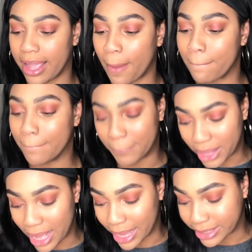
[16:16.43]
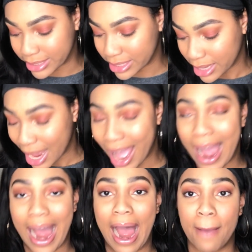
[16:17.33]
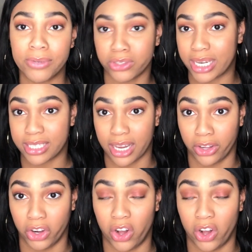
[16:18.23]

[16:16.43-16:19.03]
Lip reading: but I'm a dry skin girl.